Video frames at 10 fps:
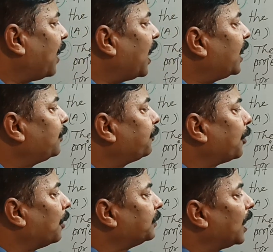fired
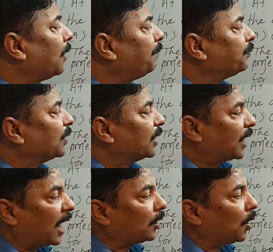from the
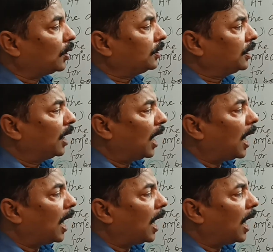cannon